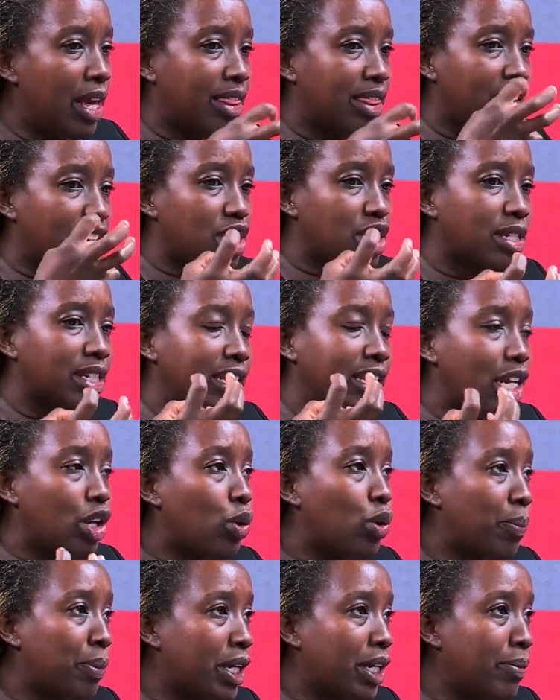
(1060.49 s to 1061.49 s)
that
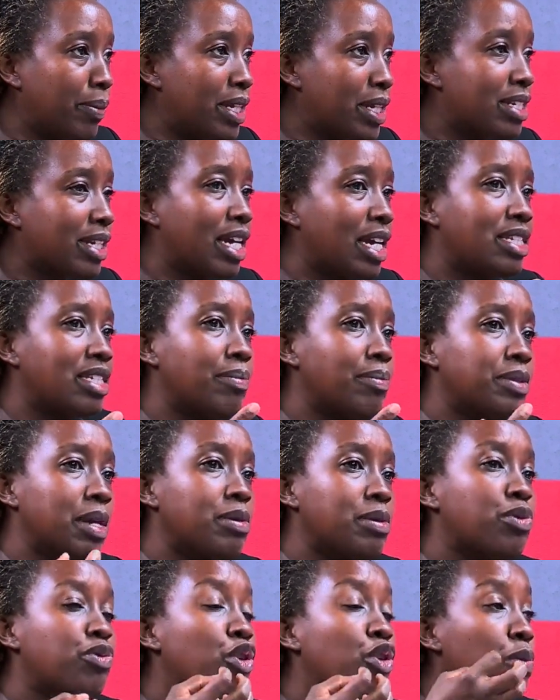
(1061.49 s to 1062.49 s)
yellow pigment can
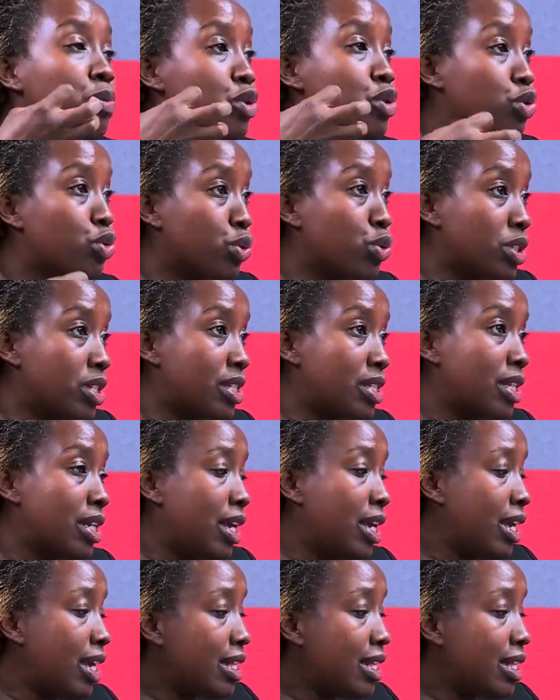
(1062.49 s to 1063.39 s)
sometimes form stones